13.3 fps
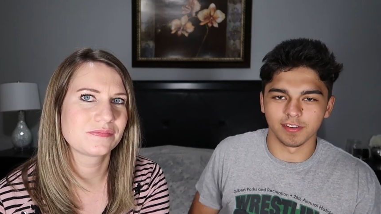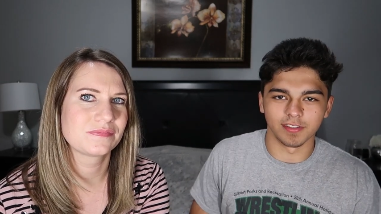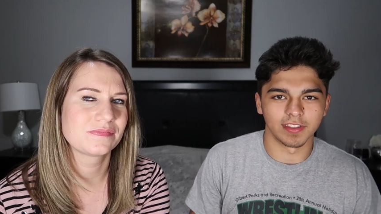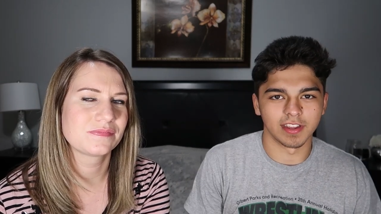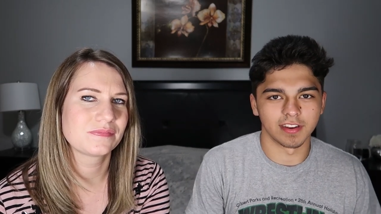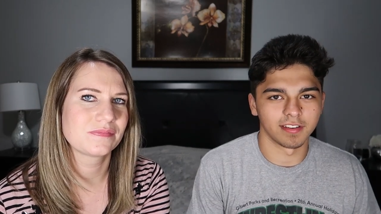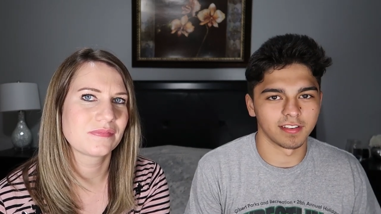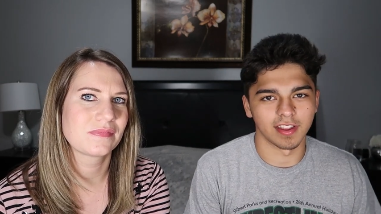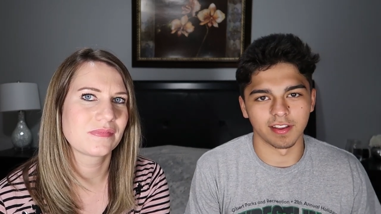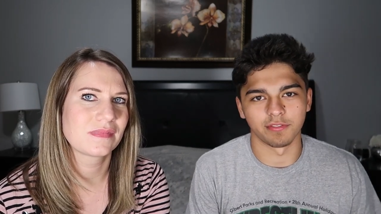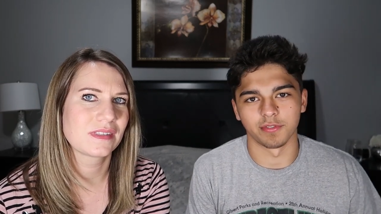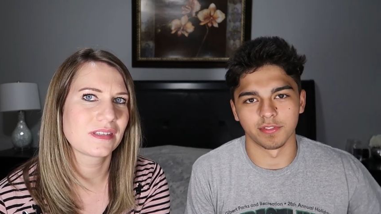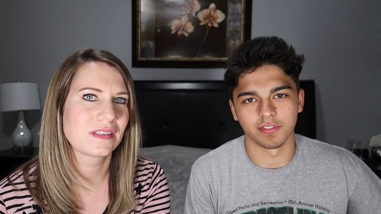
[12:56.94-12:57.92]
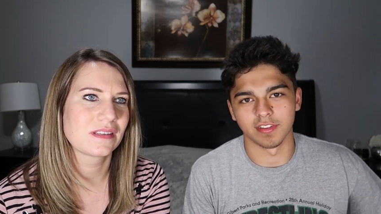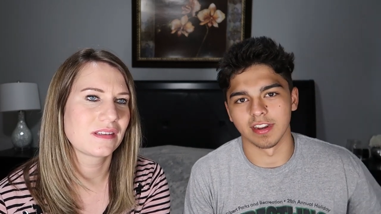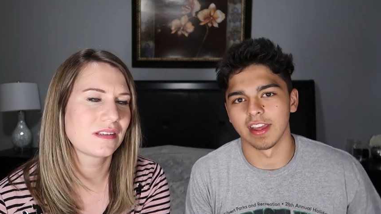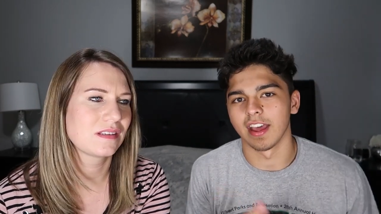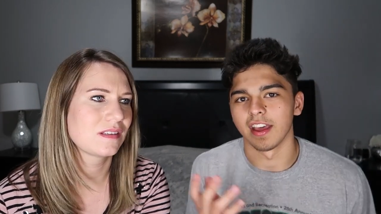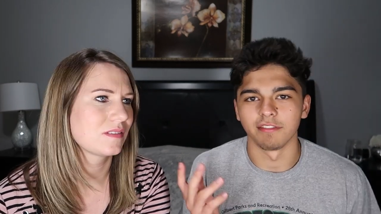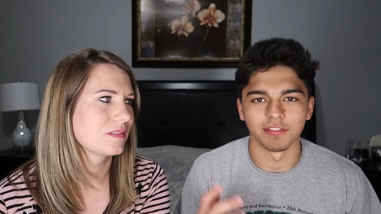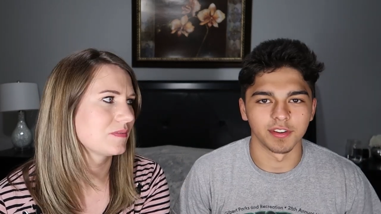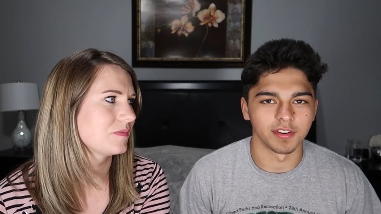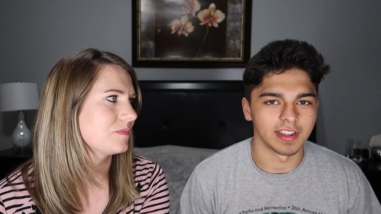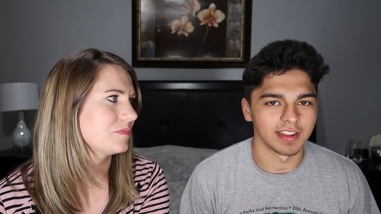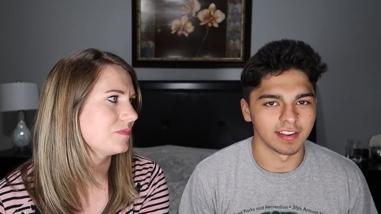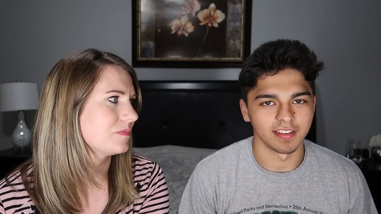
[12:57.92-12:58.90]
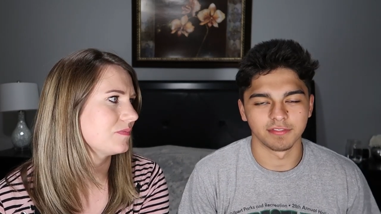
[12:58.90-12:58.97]
Speaker 1: here and there, everyone's gonna have their
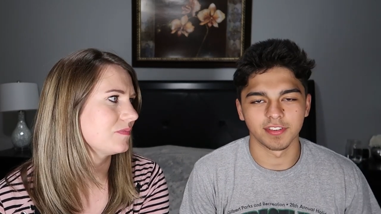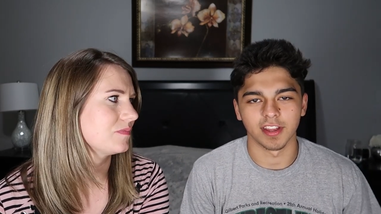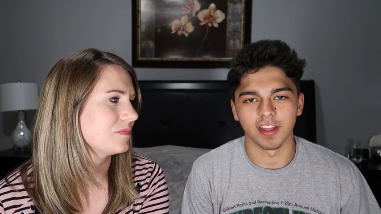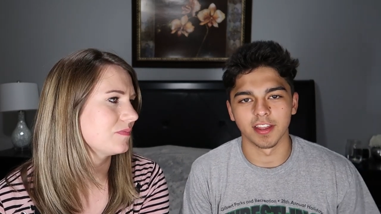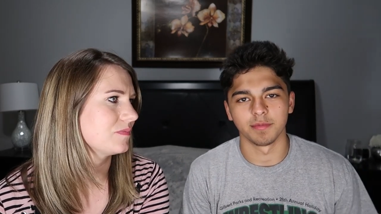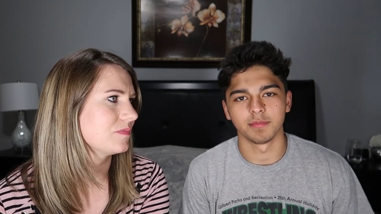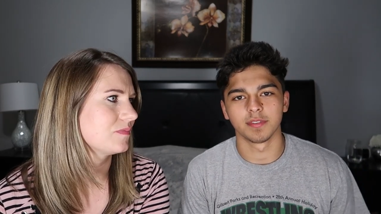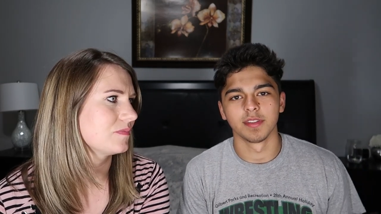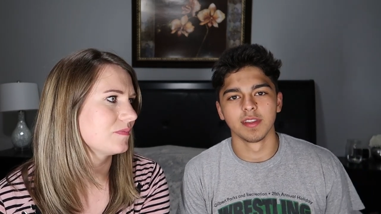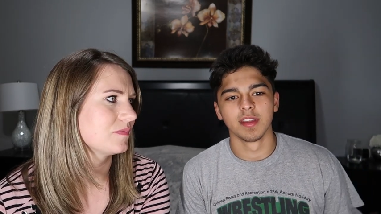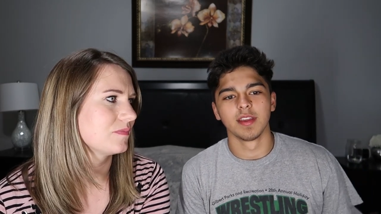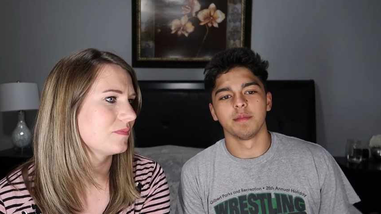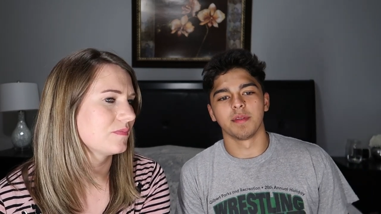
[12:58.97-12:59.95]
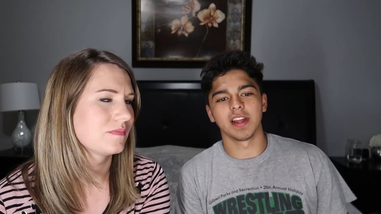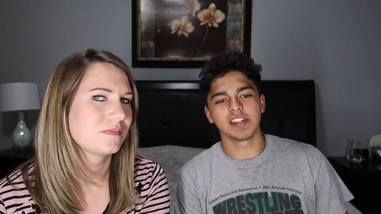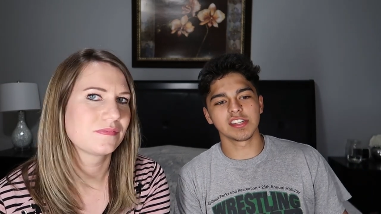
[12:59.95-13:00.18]
negative times. But